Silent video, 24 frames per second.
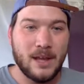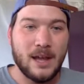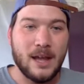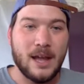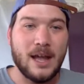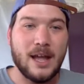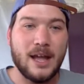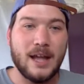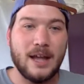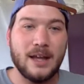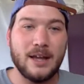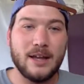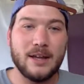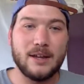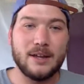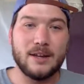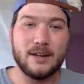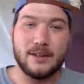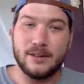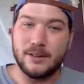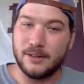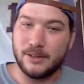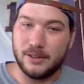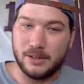
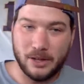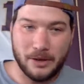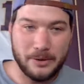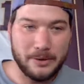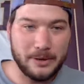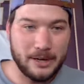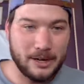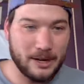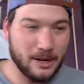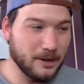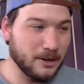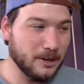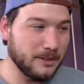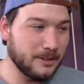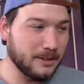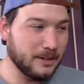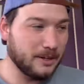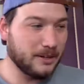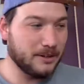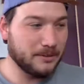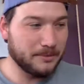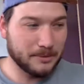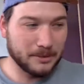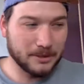And Chloe and I are in
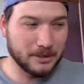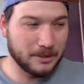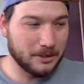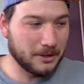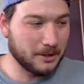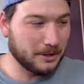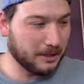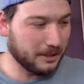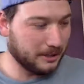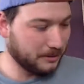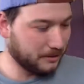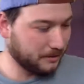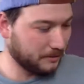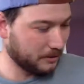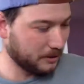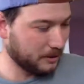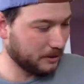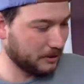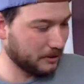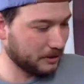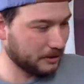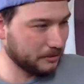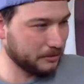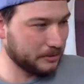there. We're looking, we're
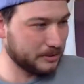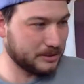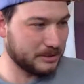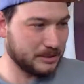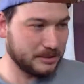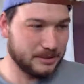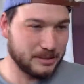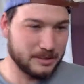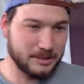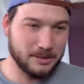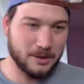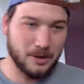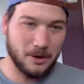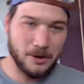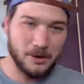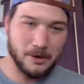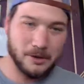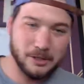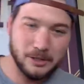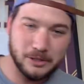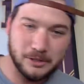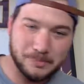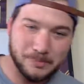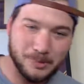looking. We see these
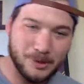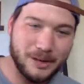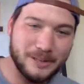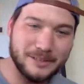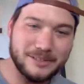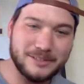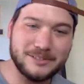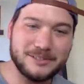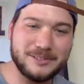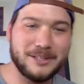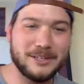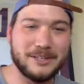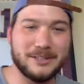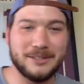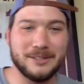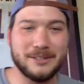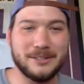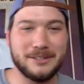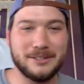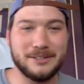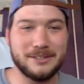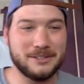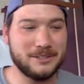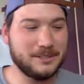orange price
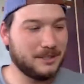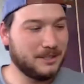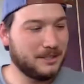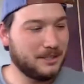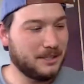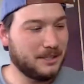stickers.